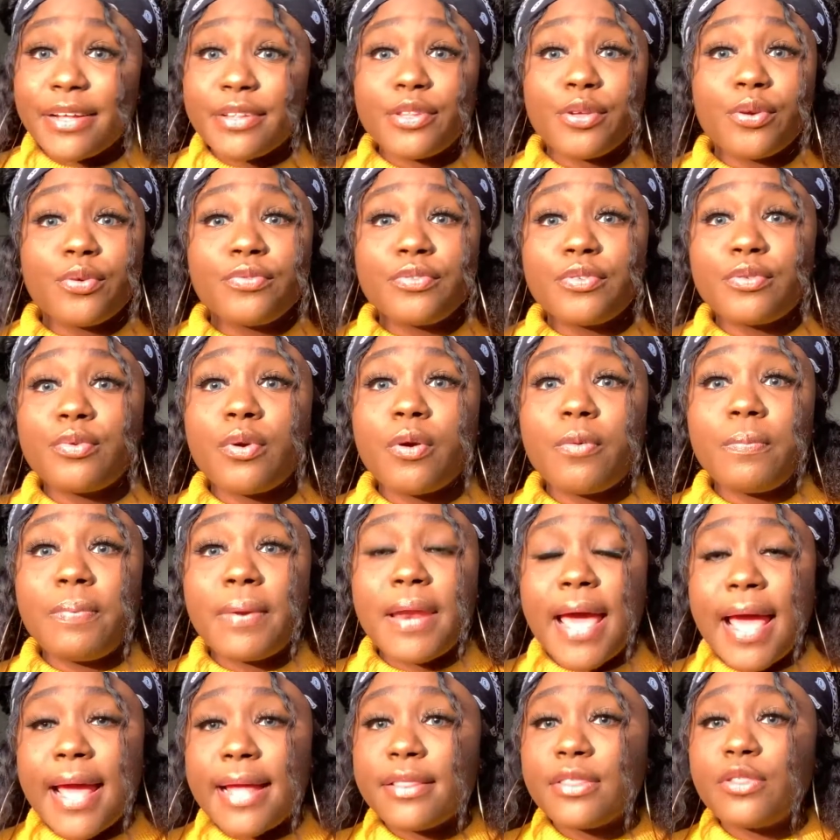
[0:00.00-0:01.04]
the overall
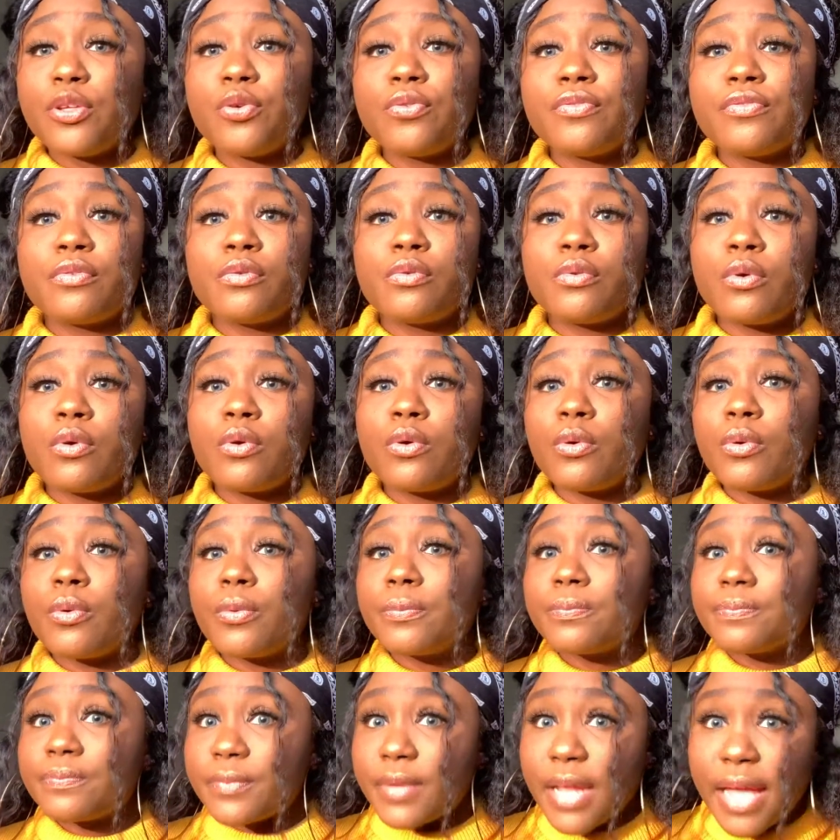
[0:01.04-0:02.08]
plan, the
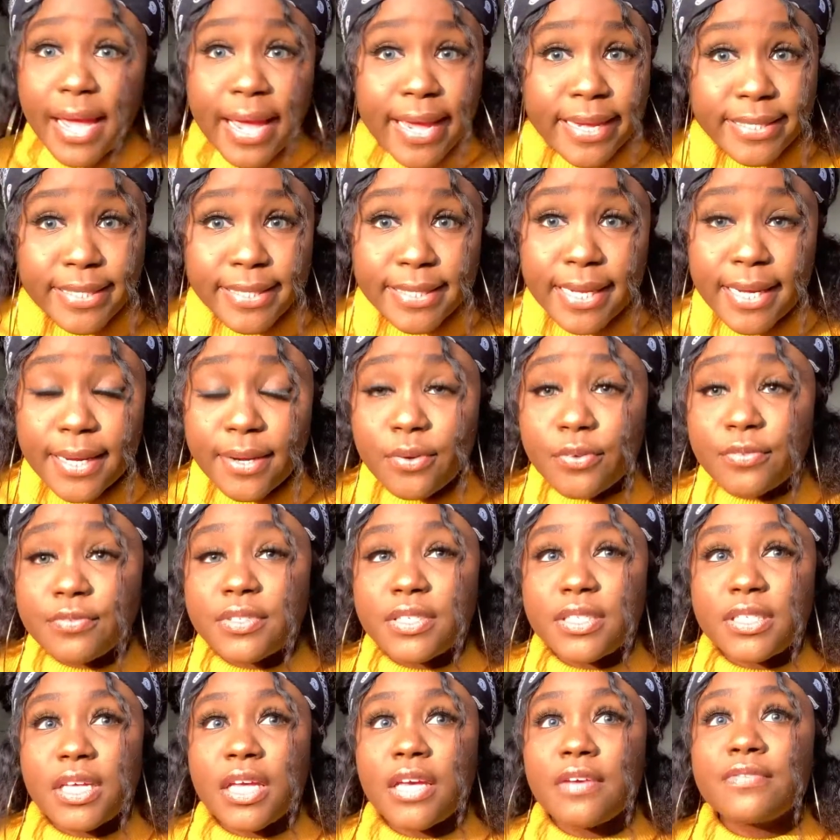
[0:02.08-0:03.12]
overall idea of
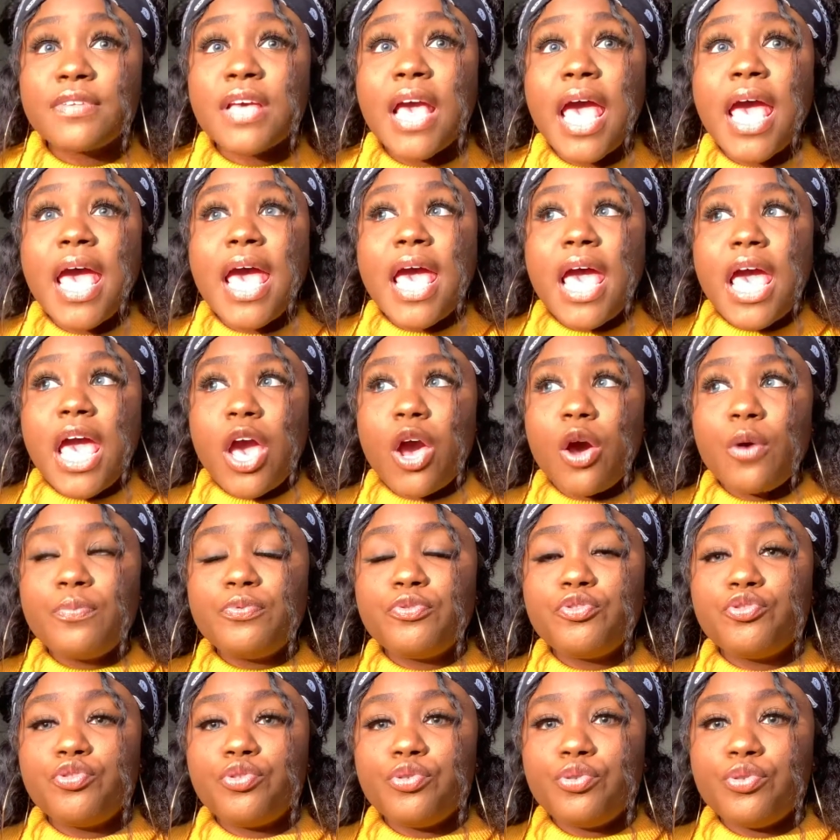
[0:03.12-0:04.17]
this gift
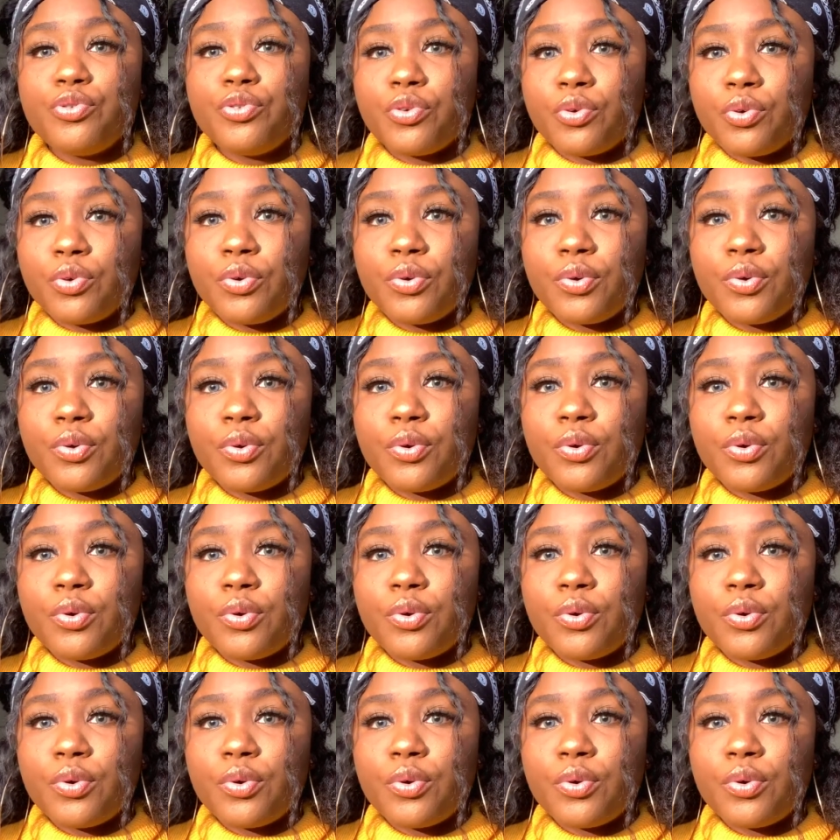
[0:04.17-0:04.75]
helps you know